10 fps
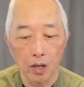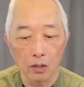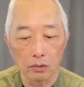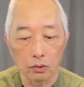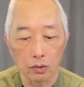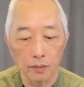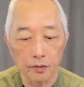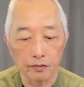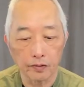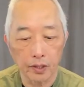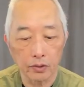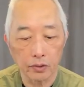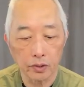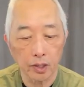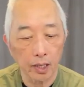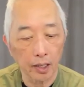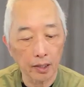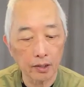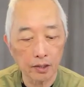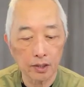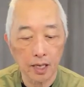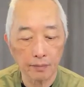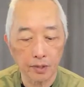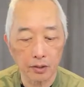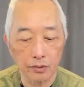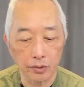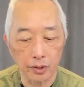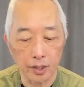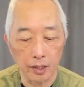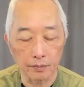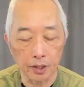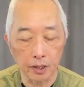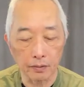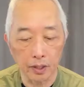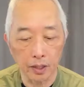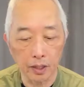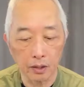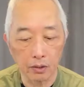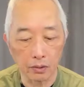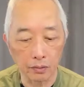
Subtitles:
roll up your fingers, and then just tap that 30 times. Get ready? Go.